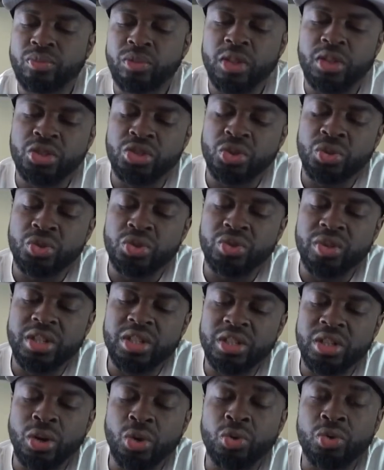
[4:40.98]

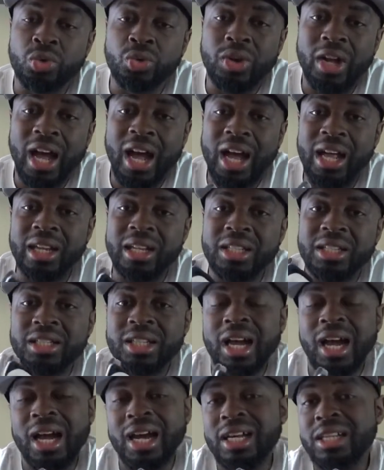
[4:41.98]
shoestrings go through the eyelids
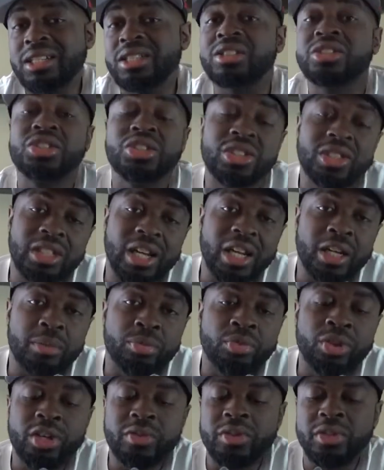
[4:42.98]
guys, just like the
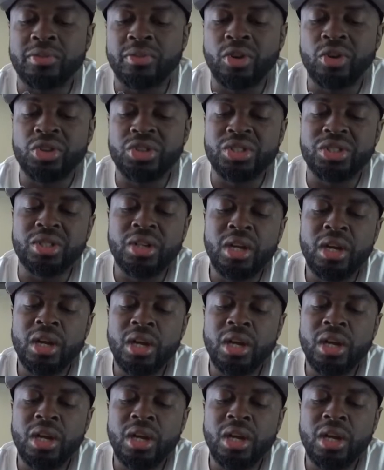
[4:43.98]
previous version,